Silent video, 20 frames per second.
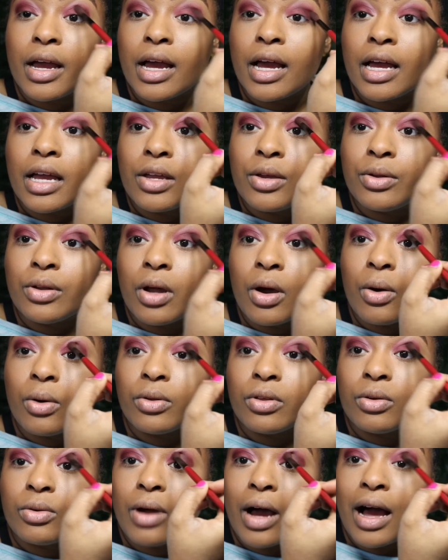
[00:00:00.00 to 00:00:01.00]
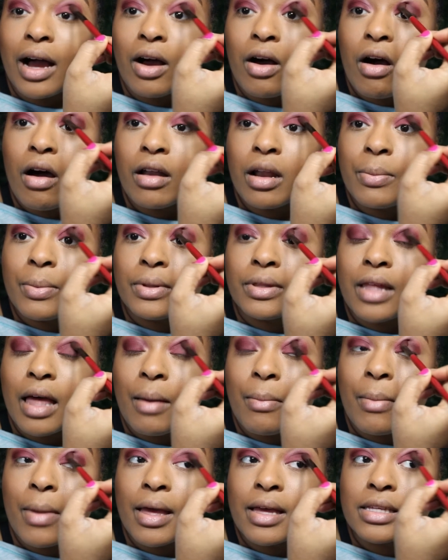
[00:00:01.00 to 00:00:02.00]
You know, you got caught up in
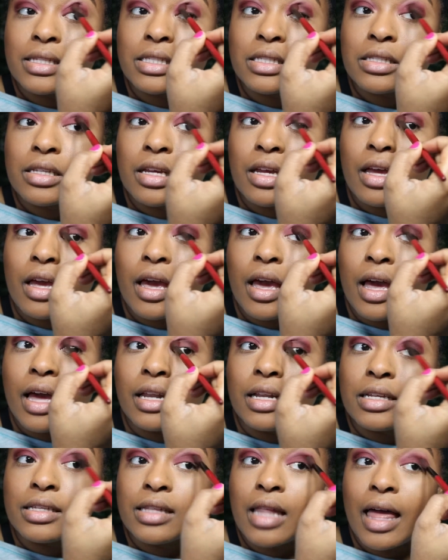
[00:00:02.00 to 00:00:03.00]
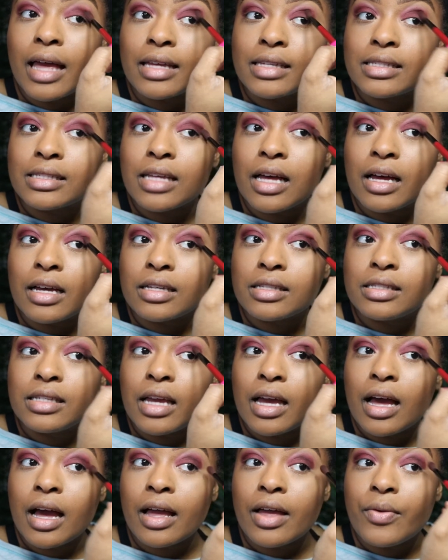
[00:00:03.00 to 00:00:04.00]
that mess. And it like sucks.
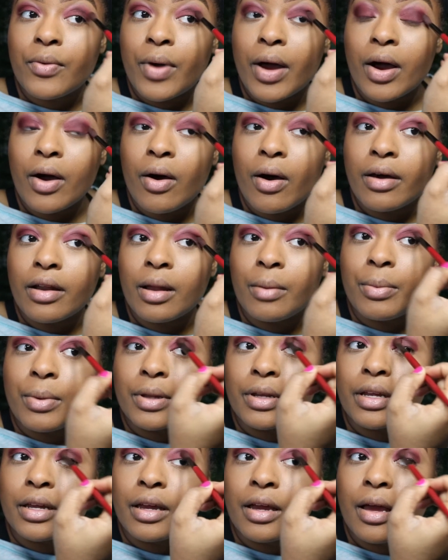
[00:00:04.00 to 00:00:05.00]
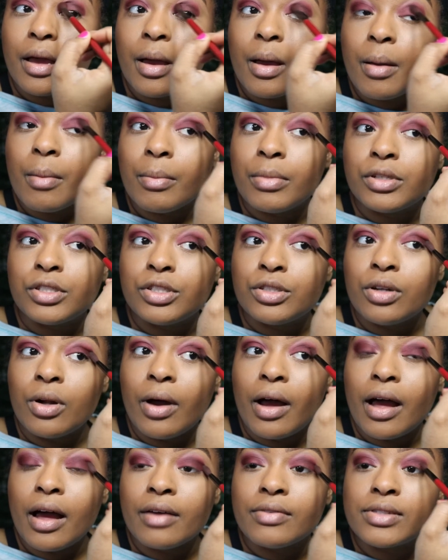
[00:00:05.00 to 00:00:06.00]
Yeah, you got caught up in it. But you don't
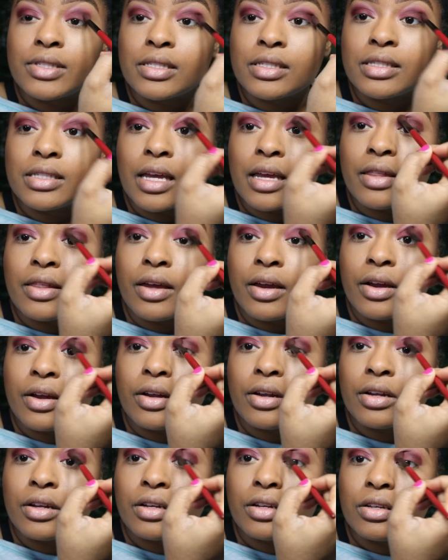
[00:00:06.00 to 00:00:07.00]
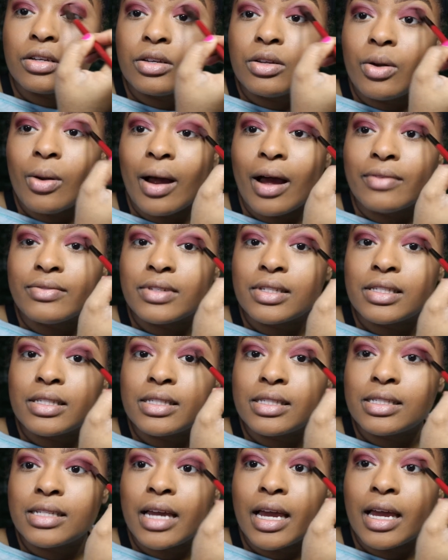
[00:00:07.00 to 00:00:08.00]
have to stay there. You don't have to
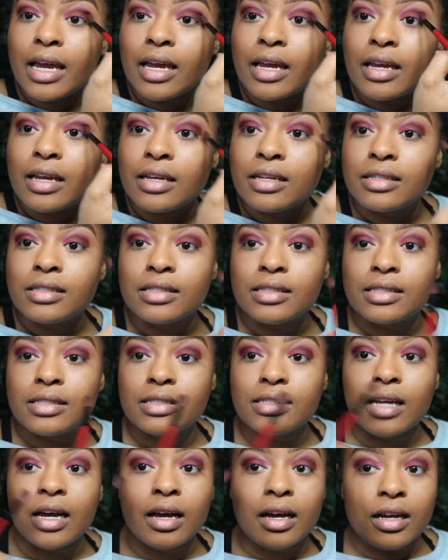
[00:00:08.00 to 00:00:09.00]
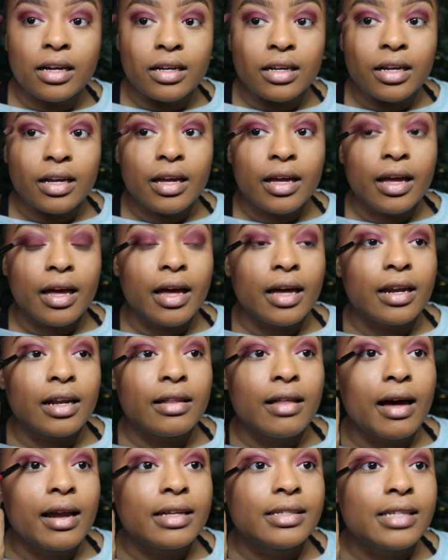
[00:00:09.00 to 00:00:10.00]
stay stuck. And a
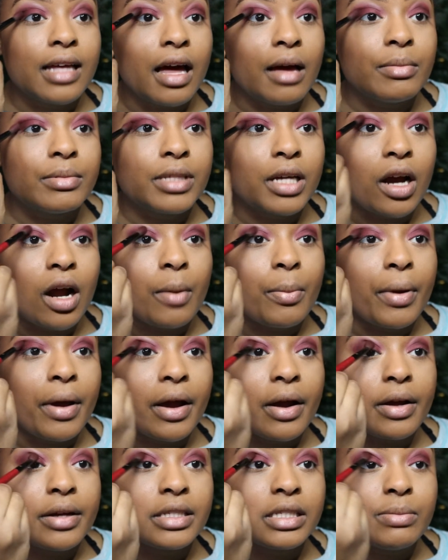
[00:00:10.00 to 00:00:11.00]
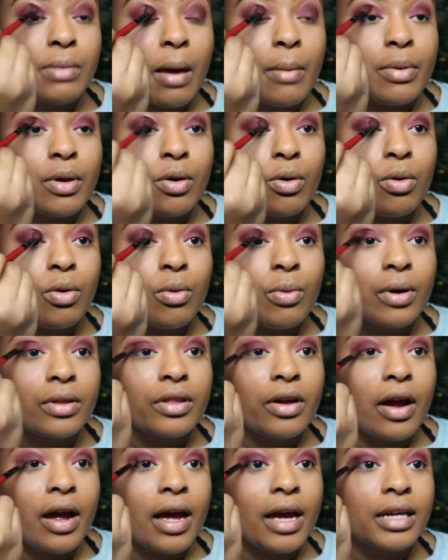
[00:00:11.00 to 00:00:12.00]
lot of times like our parents might be cool with
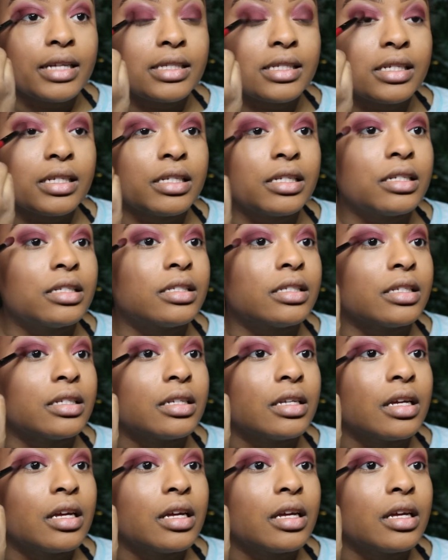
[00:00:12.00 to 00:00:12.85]
our exes, and